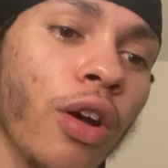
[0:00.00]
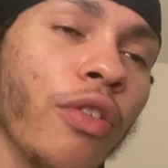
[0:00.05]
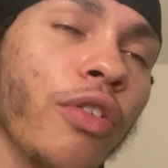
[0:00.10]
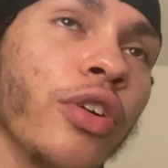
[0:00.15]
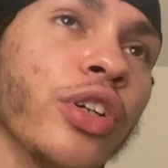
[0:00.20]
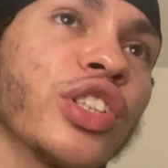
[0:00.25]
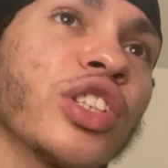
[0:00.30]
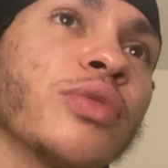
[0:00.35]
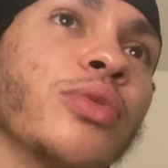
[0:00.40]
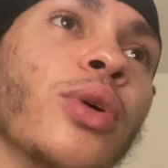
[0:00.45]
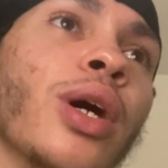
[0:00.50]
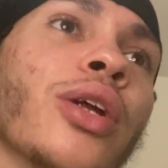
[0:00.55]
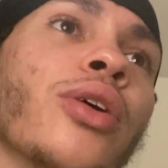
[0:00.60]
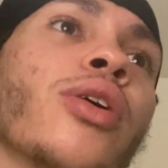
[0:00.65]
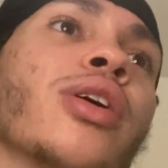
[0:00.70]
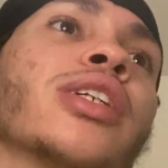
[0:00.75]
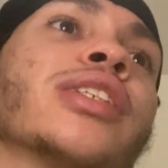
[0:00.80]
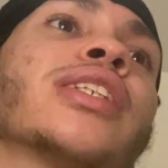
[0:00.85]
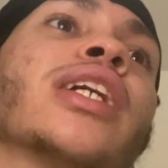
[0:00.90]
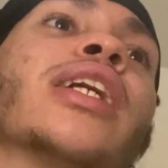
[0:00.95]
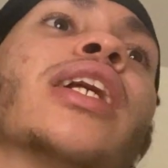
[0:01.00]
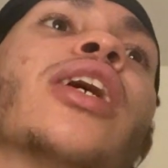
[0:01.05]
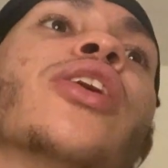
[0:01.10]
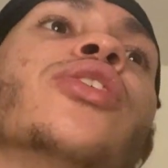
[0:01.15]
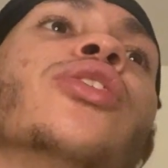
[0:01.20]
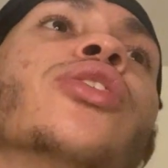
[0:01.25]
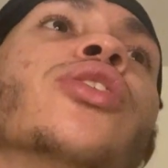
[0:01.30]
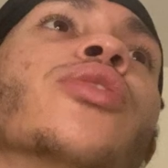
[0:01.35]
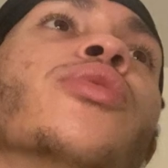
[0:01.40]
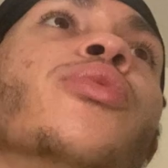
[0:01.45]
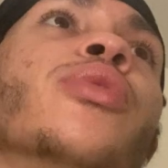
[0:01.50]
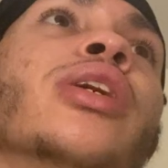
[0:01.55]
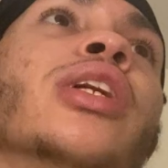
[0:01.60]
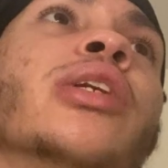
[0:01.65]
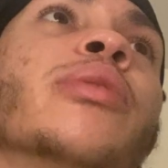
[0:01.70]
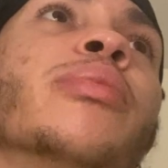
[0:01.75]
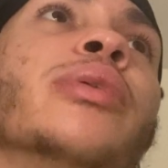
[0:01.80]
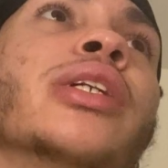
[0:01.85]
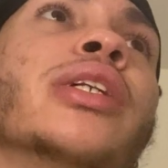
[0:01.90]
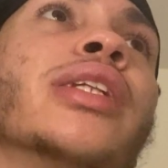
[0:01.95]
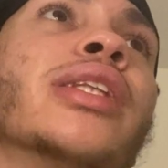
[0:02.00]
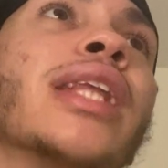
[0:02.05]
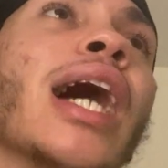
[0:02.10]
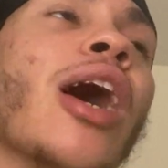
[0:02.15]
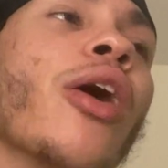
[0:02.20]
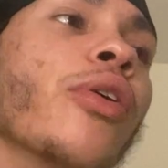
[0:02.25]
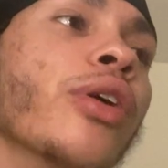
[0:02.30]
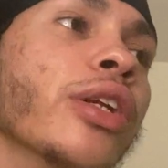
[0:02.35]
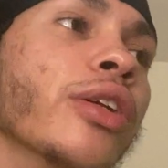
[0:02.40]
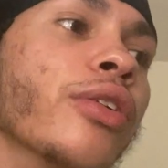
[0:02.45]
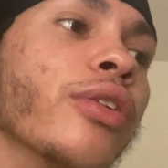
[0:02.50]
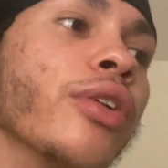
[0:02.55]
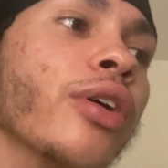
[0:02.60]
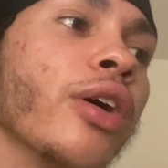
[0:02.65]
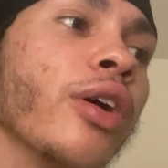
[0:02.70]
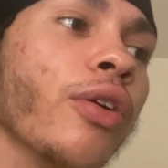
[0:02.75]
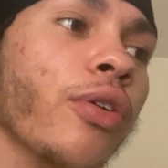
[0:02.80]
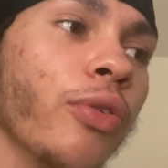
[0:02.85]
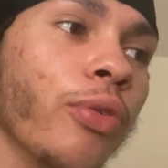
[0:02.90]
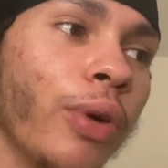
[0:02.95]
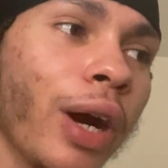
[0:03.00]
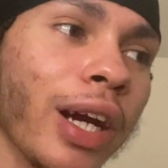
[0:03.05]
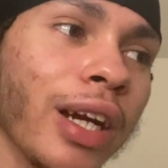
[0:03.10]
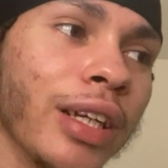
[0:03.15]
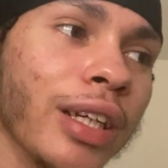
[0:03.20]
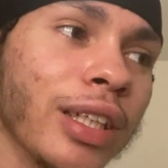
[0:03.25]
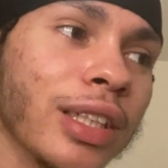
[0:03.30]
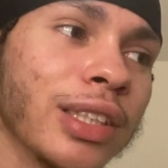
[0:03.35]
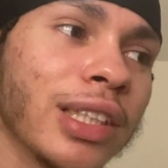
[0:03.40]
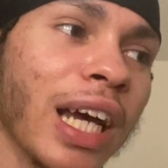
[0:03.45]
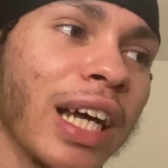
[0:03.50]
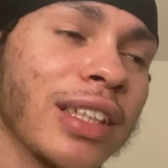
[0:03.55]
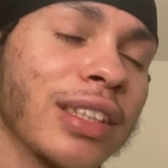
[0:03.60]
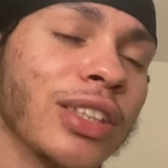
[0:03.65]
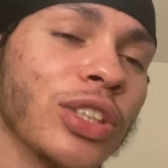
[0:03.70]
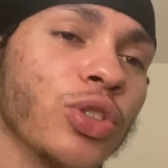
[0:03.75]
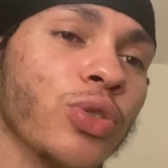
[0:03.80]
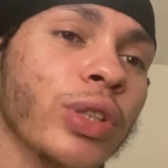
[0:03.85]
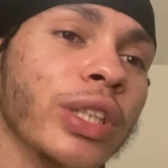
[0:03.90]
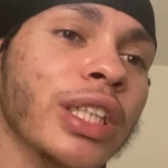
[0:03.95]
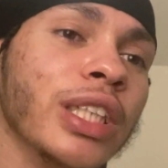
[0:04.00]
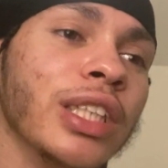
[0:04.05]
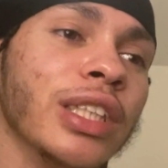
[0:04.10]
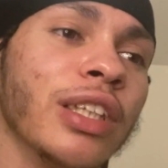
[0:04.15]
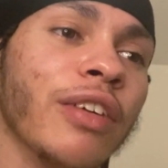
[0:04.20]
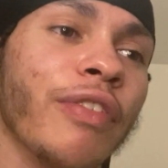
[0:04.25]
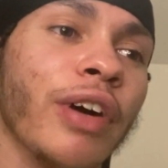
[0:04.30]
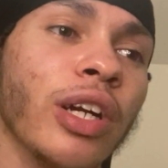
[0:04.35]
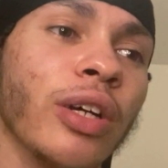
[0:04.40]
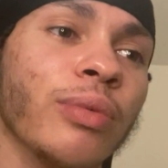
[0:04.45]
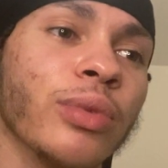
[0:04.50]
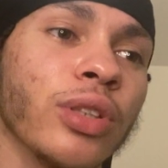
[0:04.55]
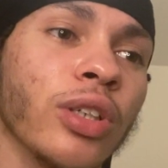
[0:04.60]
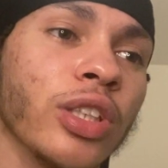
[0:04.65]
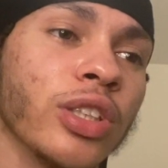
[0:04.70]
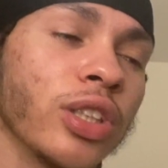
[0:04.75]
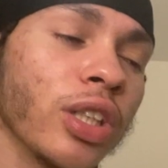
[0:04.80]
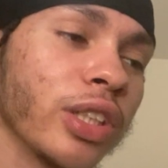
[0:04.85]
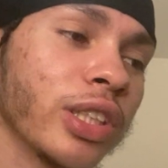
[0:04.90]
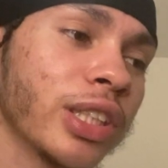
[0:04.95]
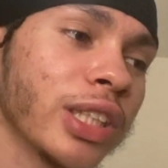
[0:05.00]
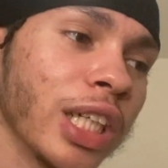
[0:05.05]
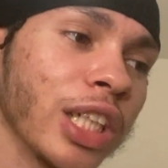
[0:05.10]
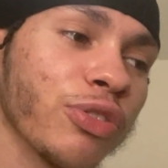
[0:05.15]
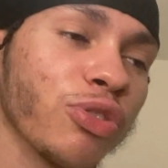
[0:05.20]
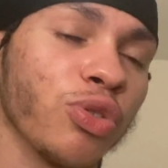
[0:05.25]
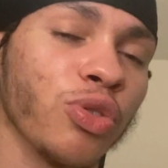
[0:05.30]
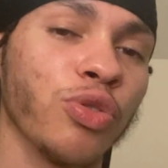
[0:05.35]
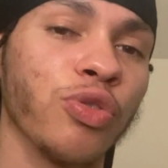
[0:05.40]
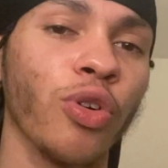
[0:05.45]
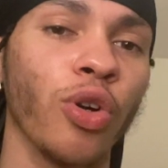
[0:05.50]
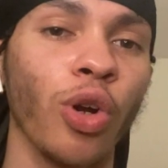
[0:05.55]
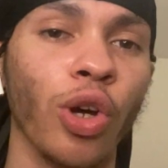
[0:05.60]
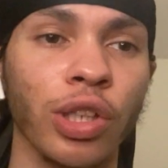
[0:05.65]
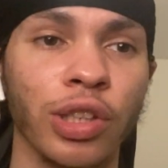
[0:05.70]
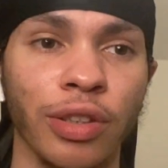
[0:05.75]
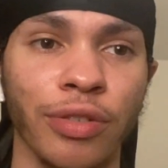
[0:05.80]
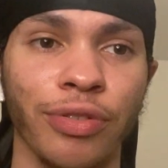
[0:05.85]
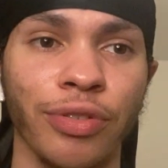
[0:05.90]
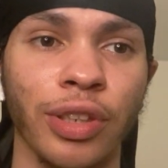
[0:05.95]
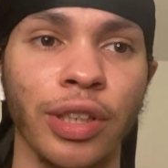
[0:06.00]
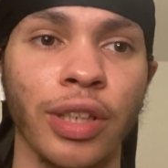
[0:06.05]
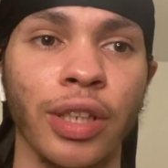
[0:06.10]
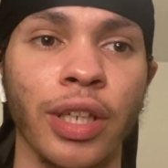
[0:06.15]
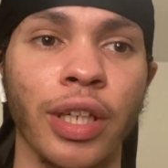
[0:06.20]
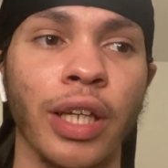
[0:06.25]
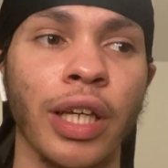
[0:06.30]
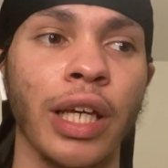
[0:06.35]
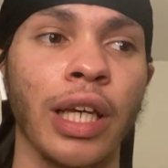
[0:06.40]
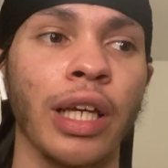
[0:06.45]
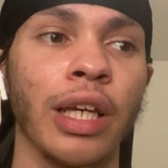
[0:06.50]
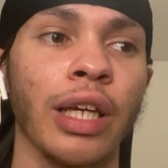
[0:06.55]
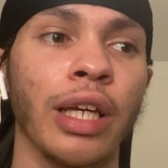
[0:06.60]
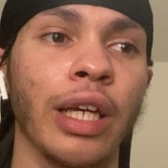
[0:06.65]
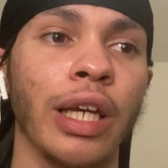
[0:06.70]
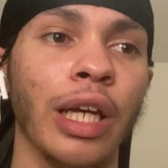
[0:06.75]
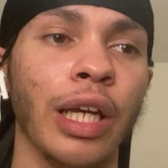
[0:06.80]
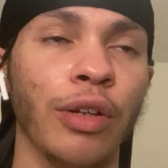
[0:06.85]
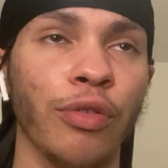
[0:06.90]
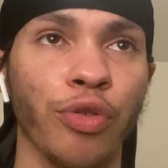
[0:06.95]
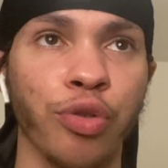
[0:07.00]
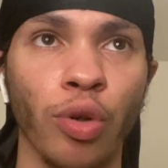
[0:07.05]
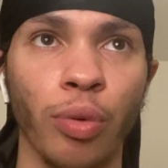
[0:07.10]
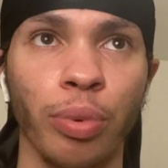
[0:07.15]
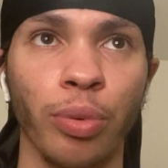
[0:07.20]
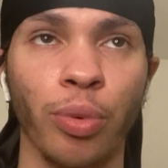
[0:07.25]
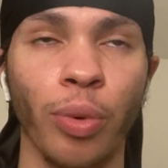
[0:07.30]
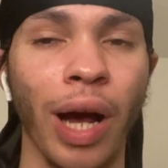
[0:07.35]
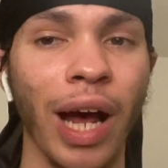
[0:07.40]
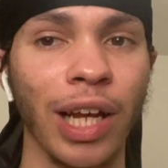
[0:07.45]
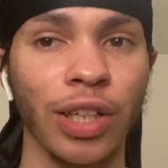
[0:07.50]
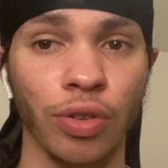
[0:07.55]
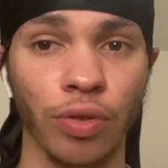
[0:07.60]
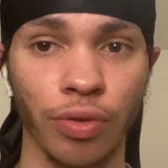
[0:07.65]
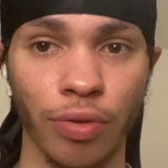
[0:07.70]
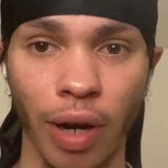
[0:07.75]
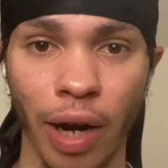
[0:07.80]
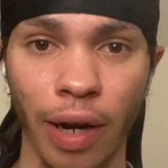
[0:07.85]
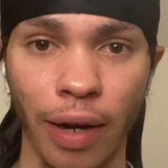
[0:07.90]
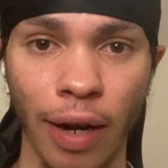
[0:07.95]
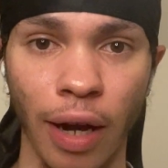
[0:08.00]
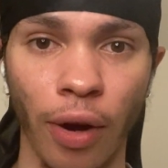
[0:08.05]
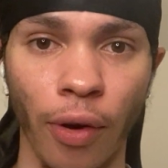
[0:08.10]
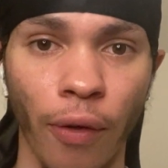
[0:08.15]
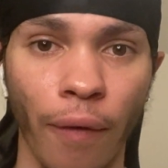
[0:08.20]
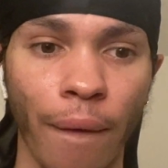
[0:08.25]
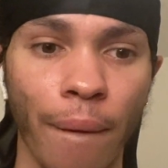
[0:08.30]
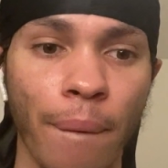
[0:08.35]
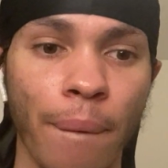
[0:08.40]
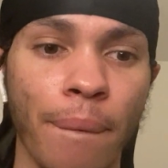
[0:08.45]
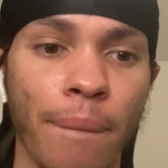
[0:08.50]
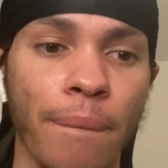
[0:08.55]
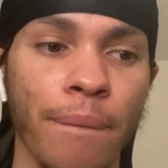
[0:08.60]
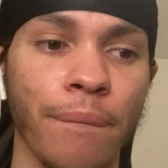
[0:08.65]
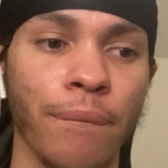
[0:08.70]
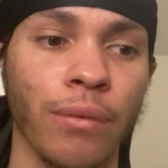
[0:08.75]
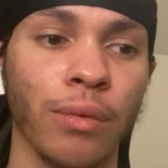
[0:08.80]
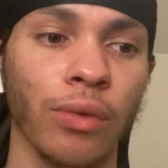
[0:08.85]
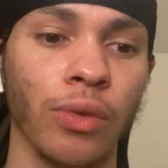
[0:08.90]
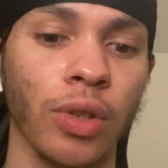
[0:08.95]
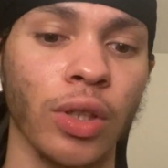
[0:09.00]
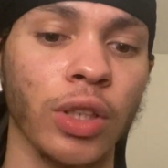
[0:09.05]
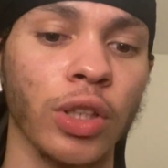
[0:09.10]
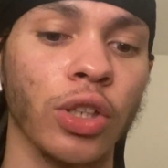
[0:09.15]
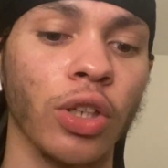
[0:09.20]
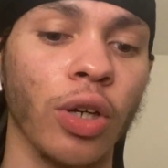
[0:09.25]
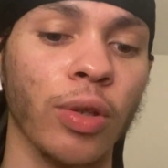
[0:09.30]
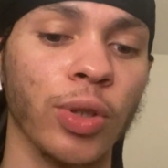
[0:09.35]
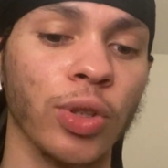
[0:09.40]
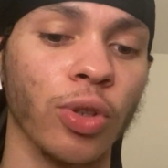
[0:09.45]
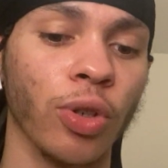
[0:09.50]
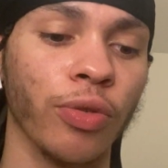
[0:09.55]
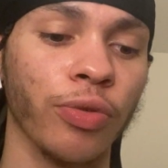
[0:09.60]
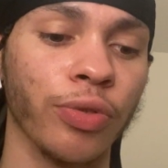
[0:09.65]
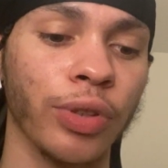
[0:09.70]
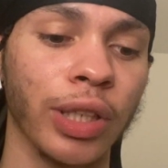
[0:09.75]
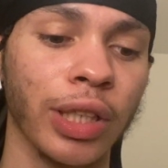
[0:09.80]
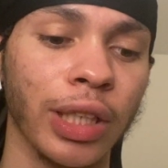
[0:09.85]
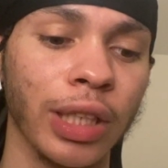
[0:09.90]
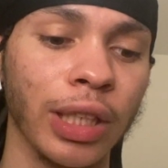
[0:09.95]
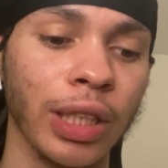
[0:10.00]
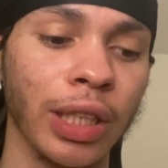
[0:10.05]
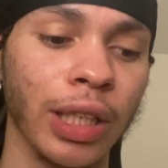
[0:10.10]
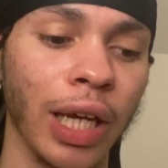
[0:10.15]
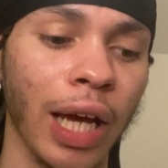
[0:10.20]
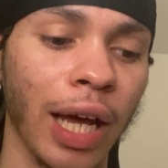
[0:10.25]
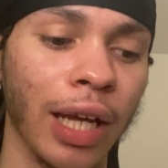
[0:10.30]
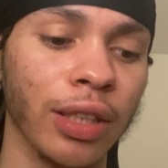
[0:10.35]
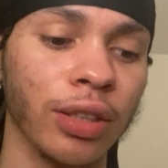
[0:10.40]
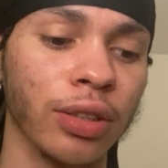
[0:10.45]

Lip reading: first of all, I don't understand how you can really be doubting Ragnick's tactics when he's developed a successful philosophy in football as of right now. In terms of he